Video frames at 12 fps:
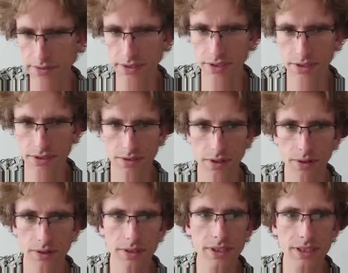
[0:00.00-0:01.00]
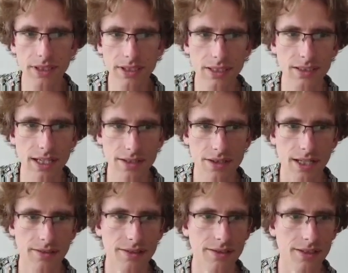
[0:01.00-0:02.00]
it's all the
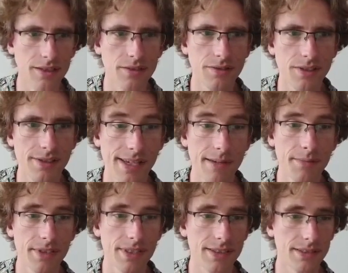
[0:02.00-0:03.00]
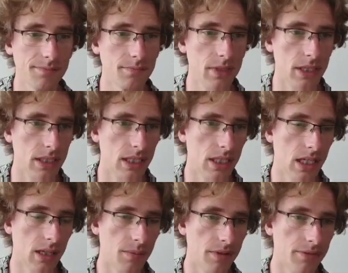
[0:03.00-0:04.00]
nationalities that use the same system,
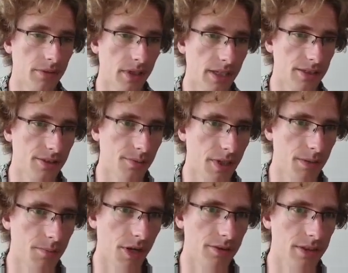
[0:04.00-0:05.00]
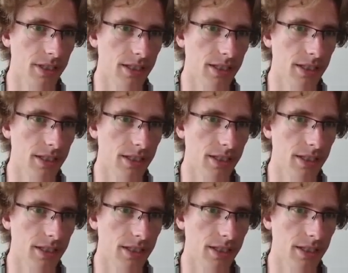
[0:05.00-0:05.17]
but for us, we mostly